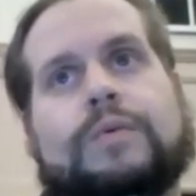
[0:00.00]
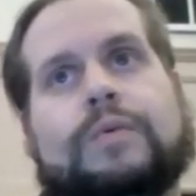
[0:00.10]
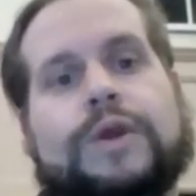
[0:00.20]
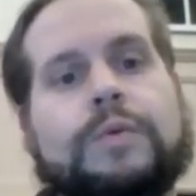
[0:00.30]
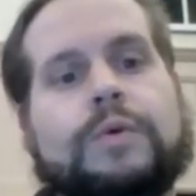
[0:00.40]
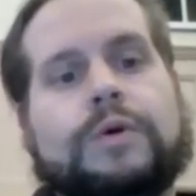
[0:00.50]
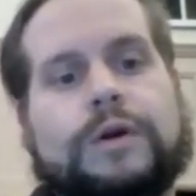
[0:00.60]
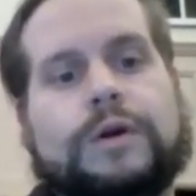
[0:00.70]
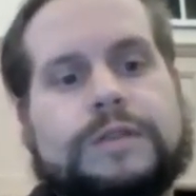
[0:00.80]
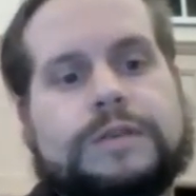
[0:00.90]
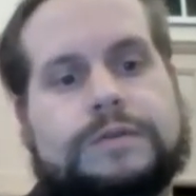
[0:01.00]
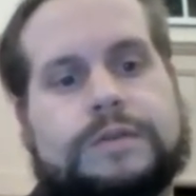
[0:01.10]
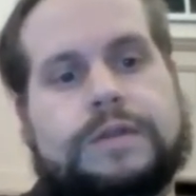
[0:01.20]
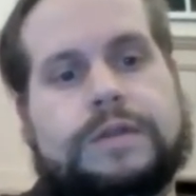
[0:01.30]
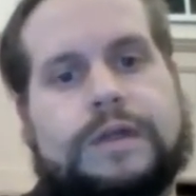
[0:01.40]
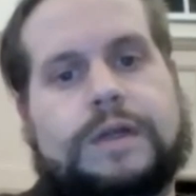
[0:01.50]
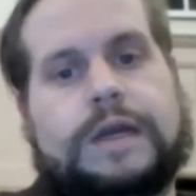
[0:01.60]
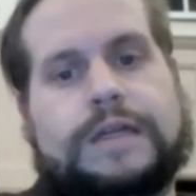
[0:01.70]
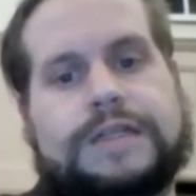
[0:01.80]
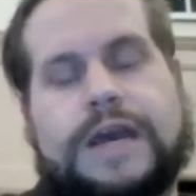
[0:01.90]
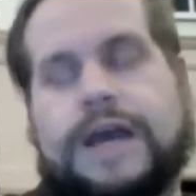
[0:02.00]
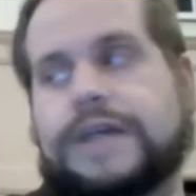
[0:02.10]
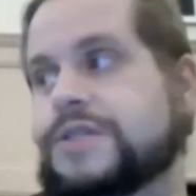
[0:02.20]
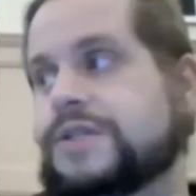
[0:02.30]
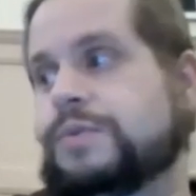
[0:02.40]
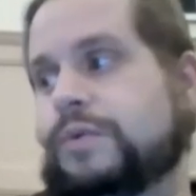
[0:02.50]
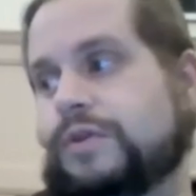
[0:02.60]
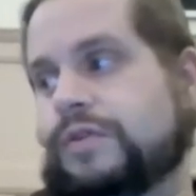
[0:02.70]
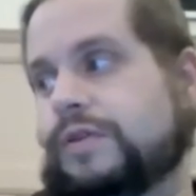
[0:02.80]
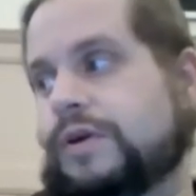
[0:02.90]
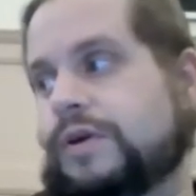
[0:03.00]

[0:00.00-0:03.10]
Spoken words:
we were tasked with